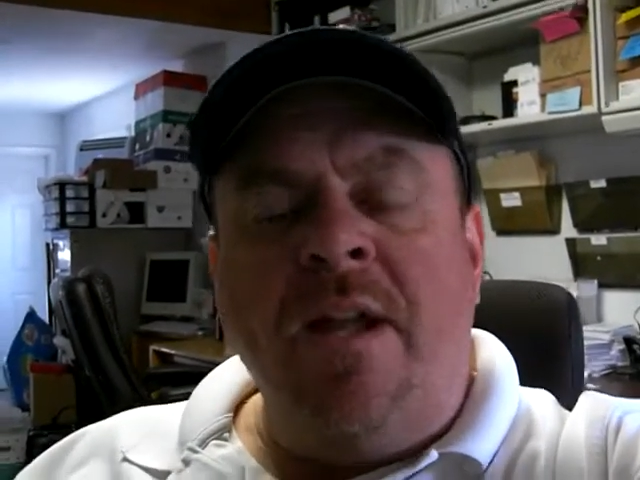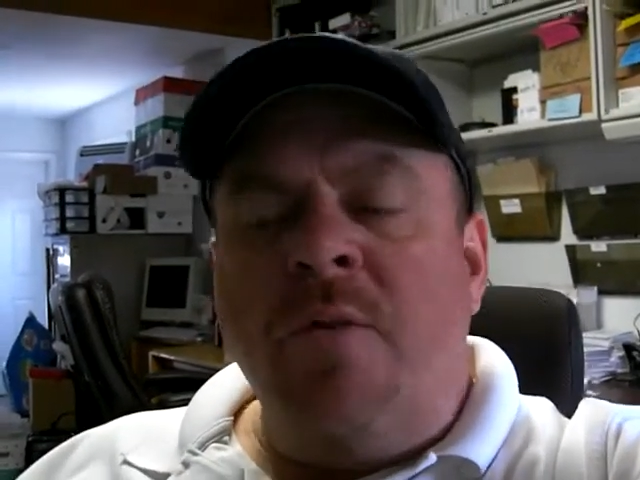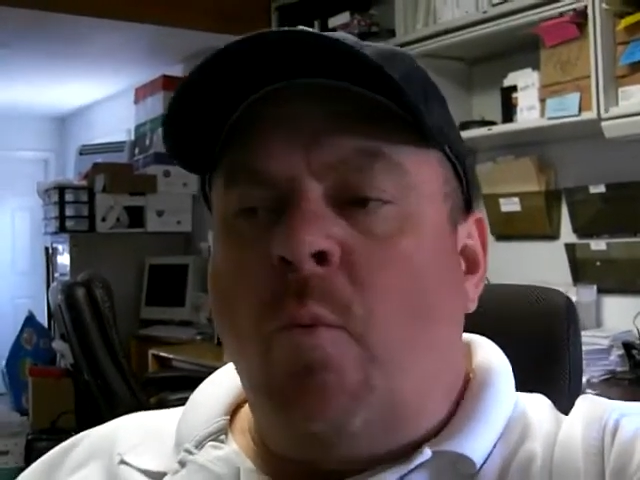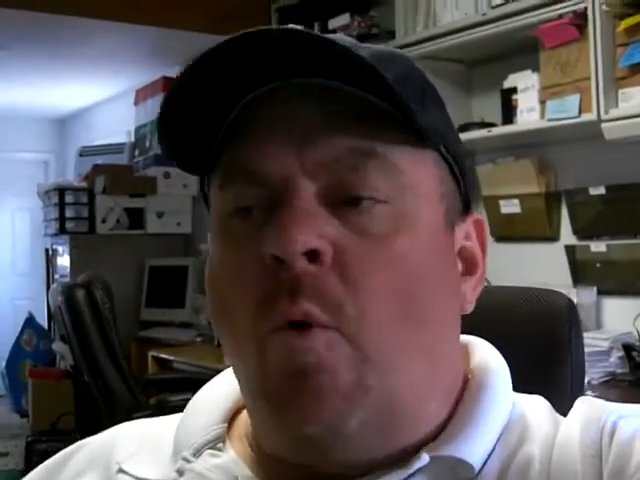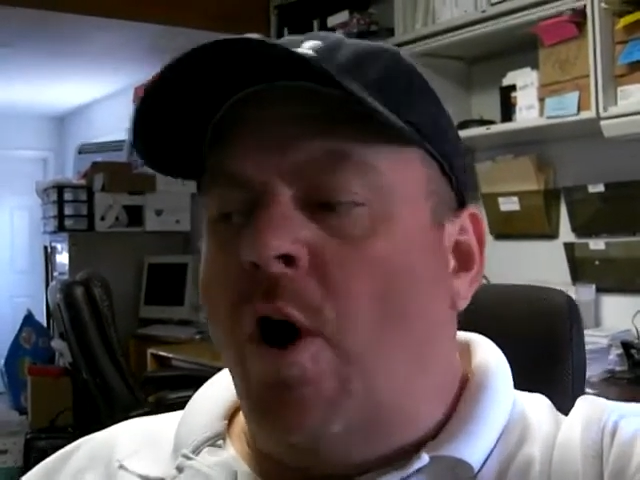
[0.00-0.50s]

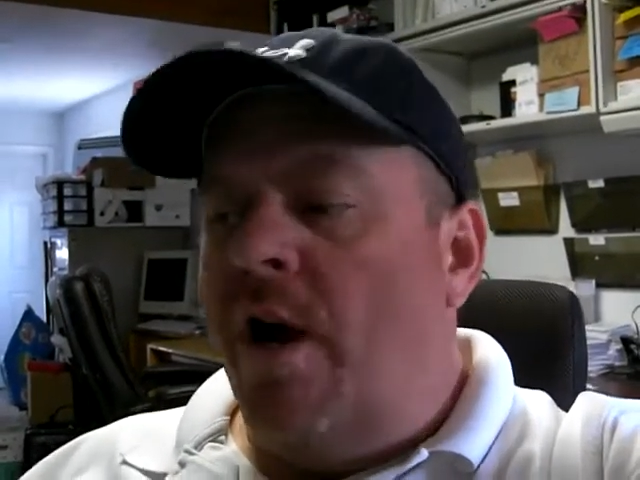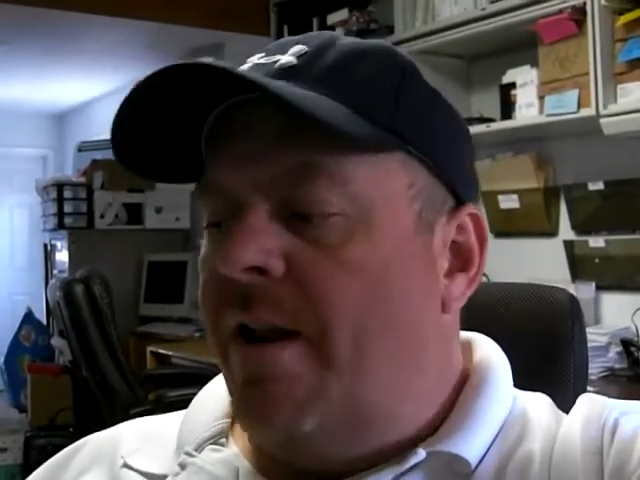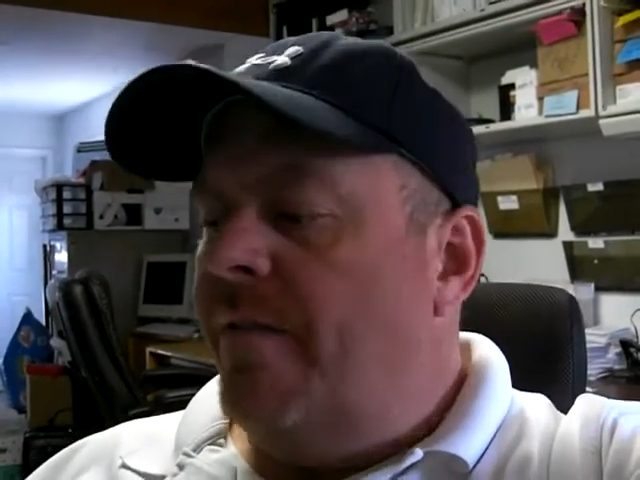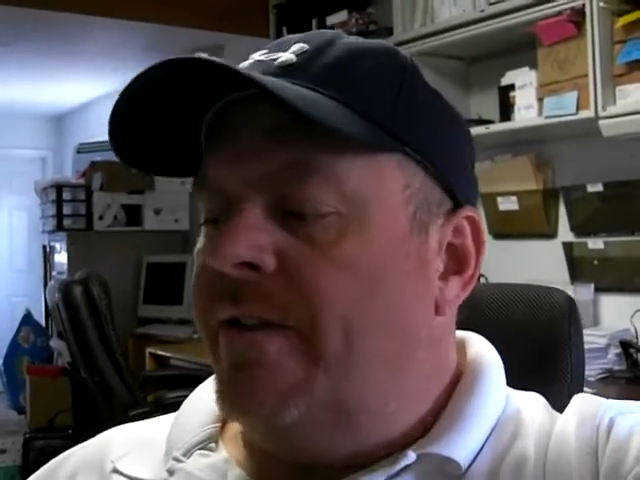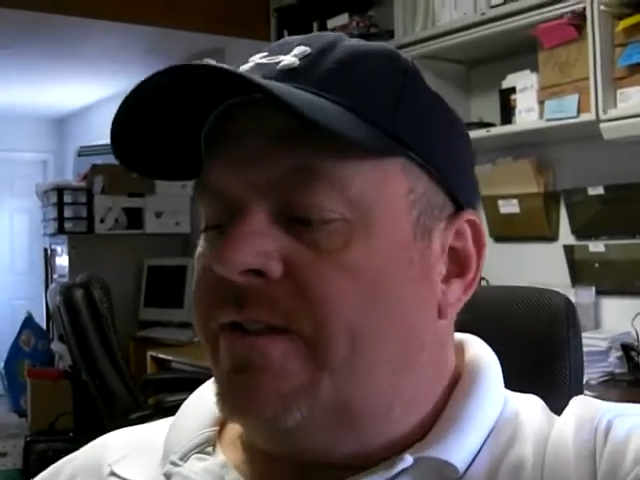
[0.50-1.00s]
one,
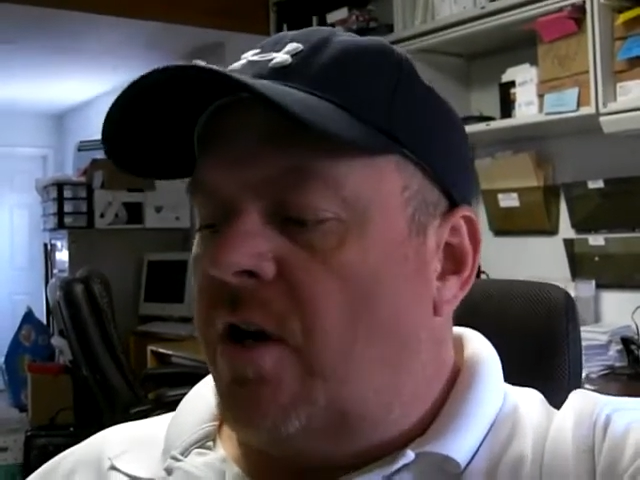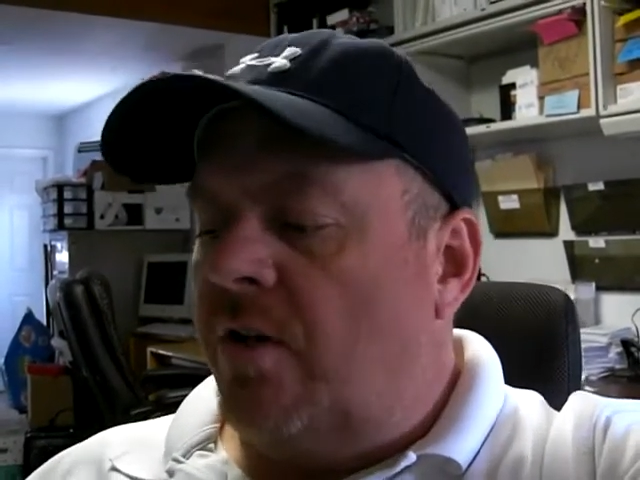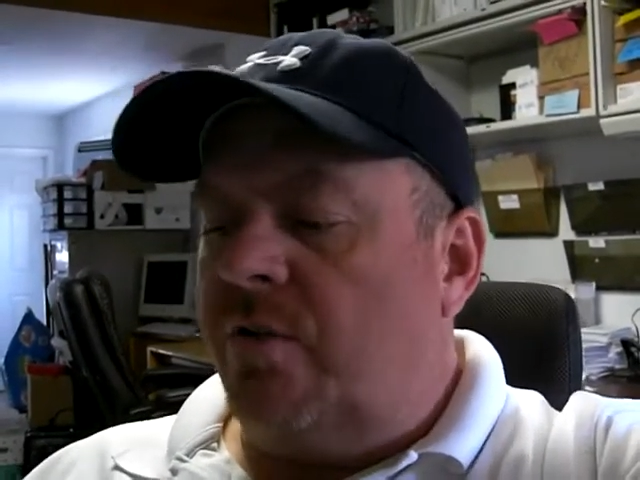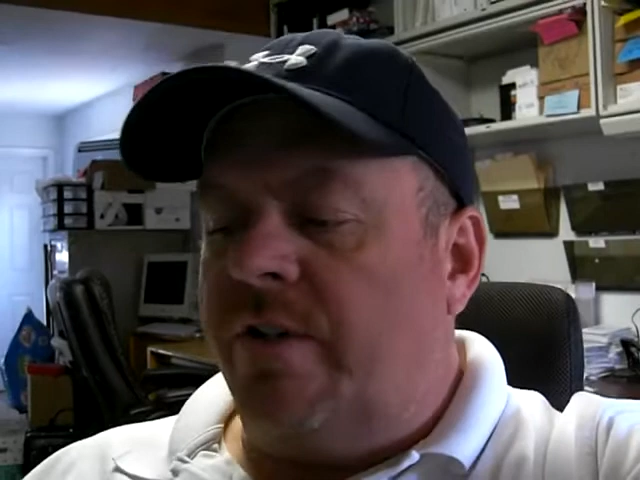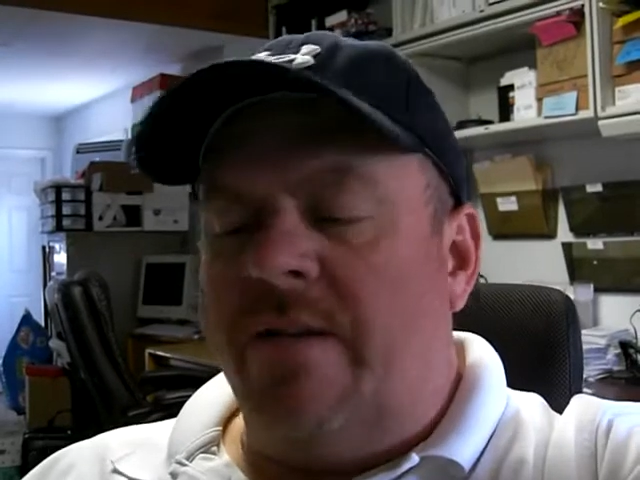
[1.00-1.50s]
this
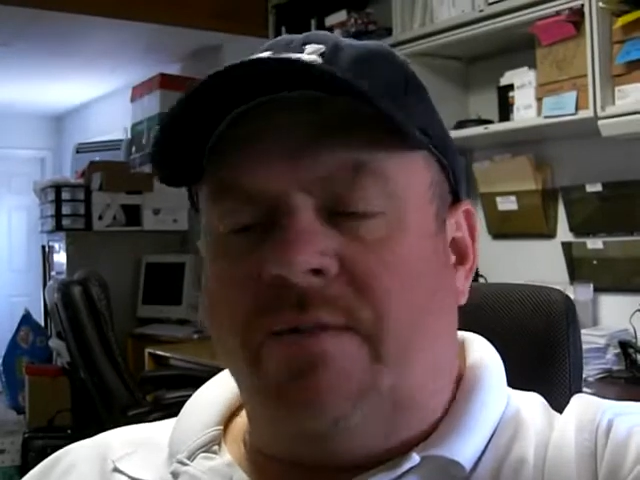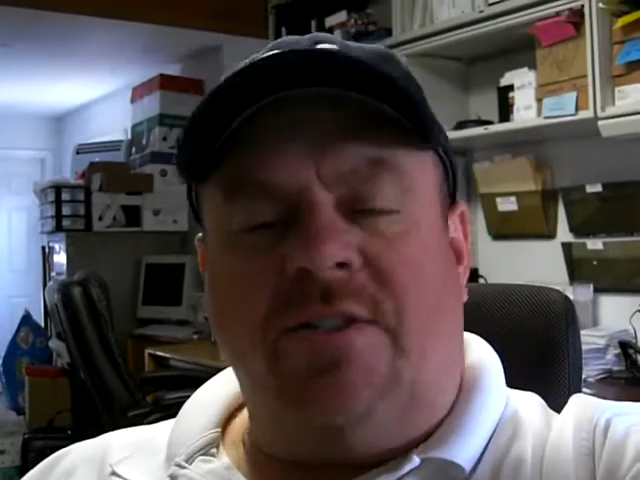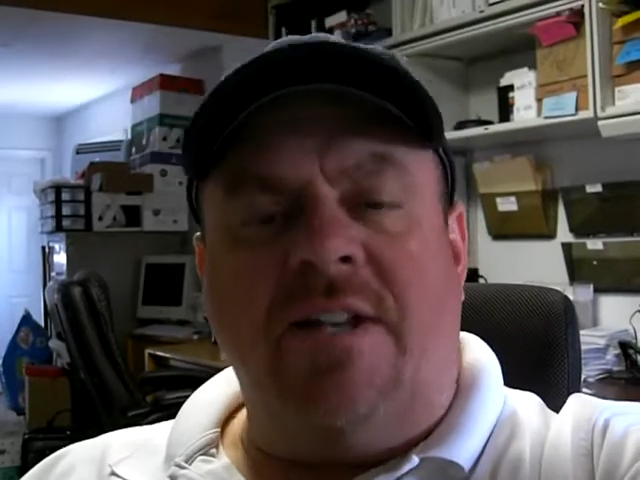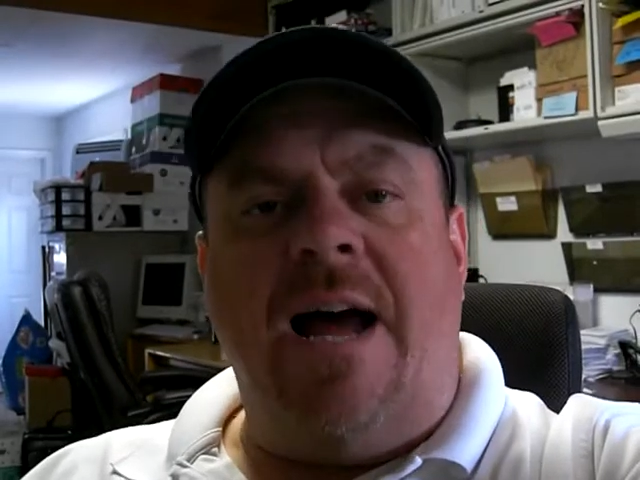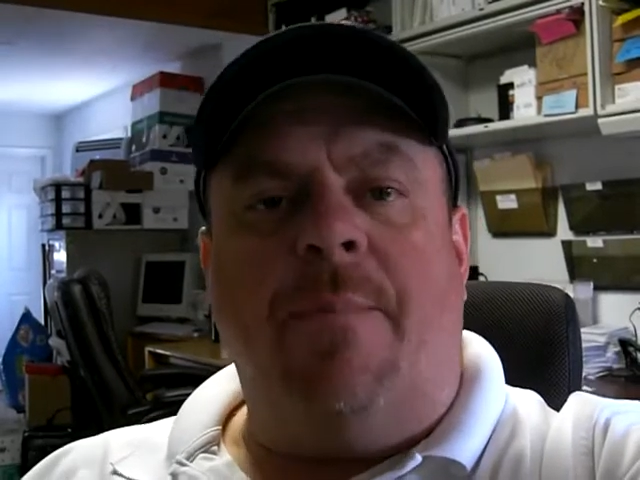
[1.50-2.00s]
also gives
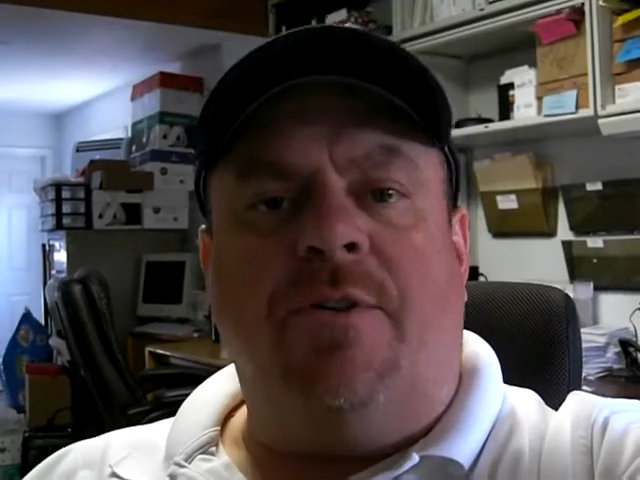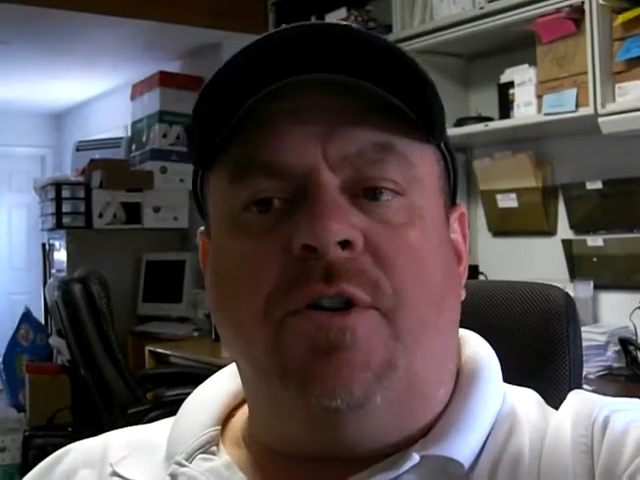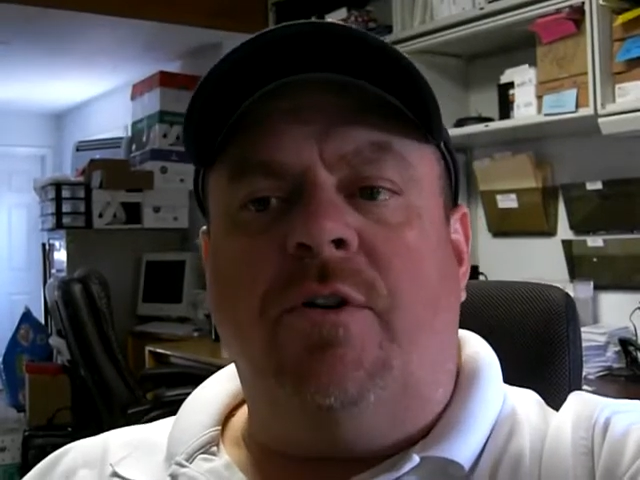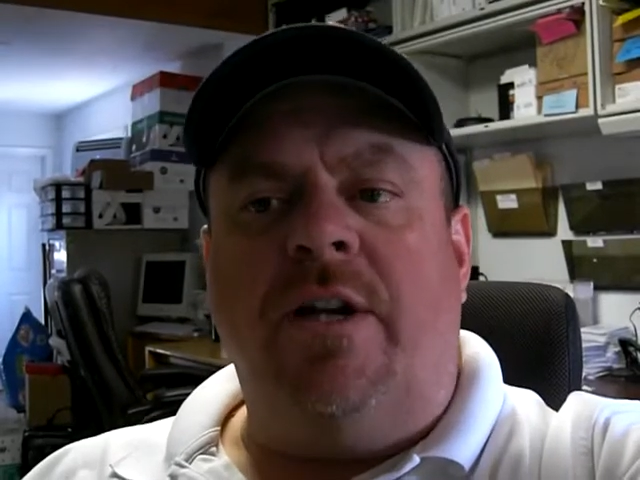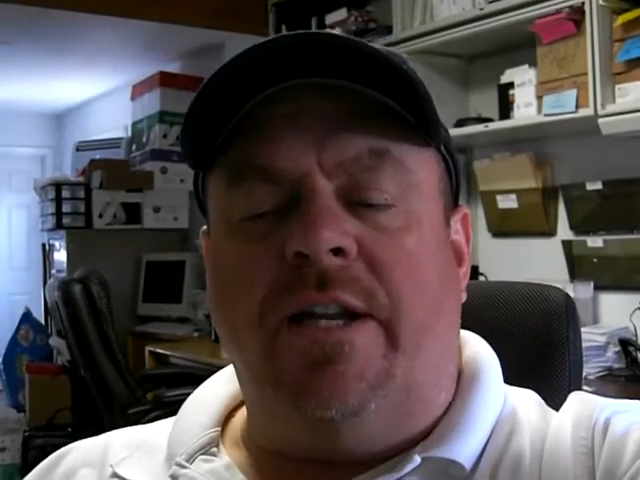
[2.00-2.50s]
us an
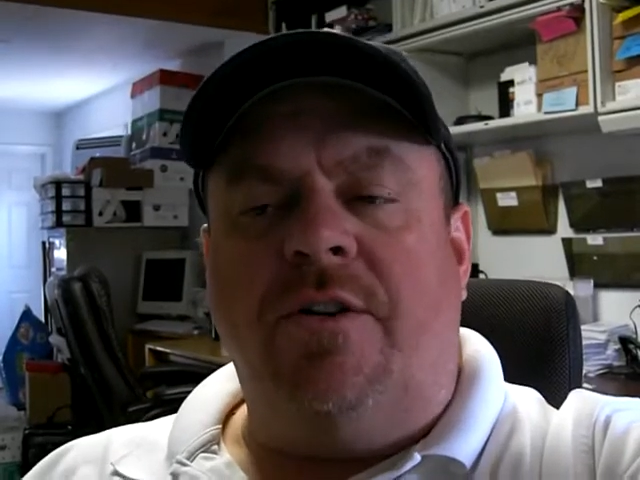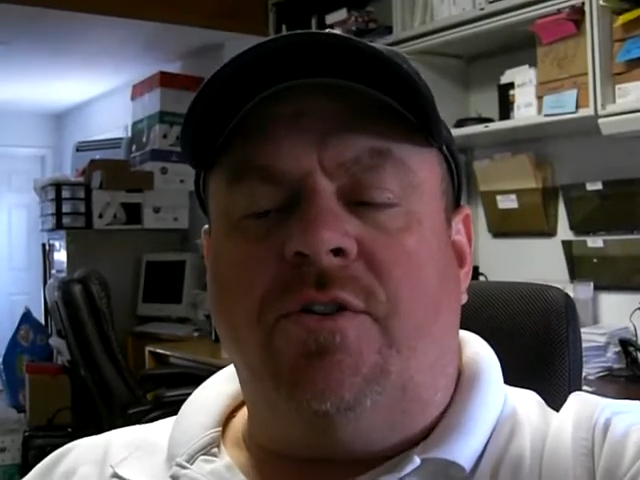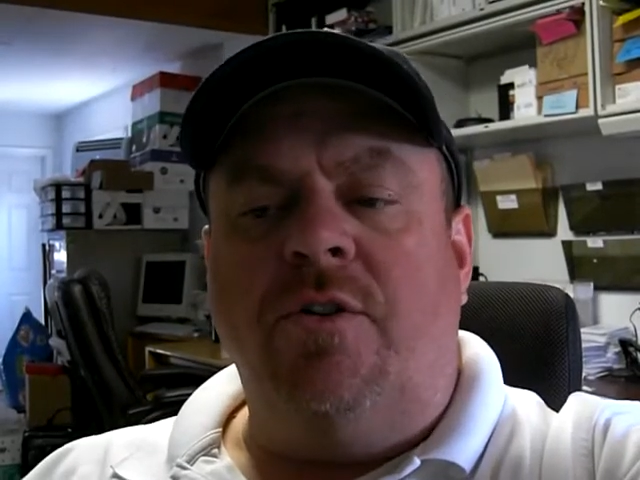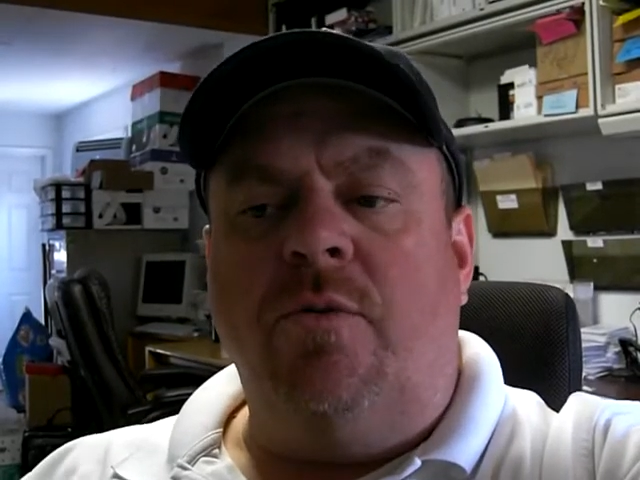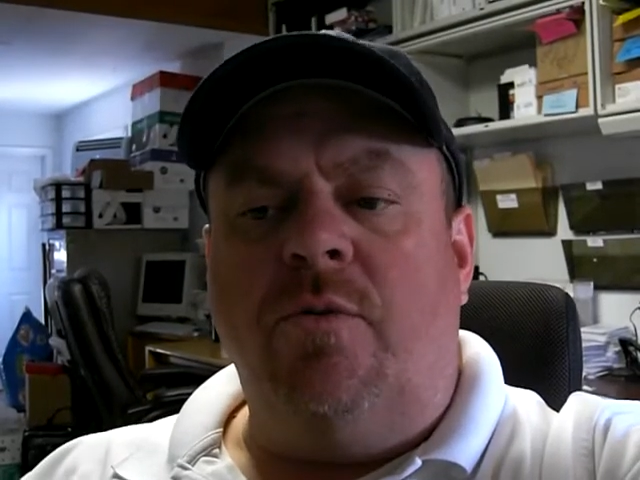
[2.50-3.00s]
opportunity
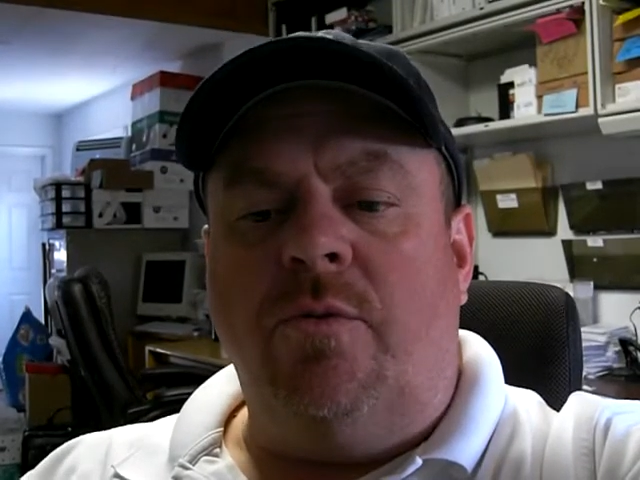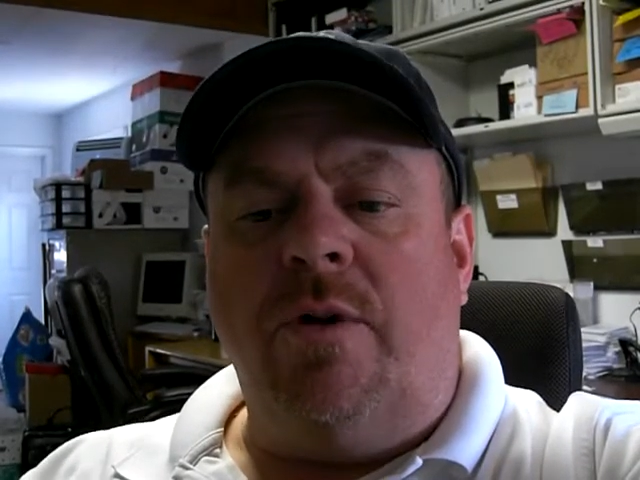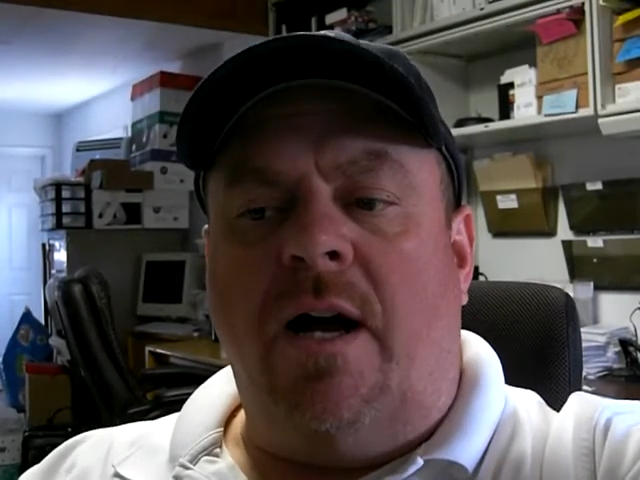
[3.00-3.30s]
to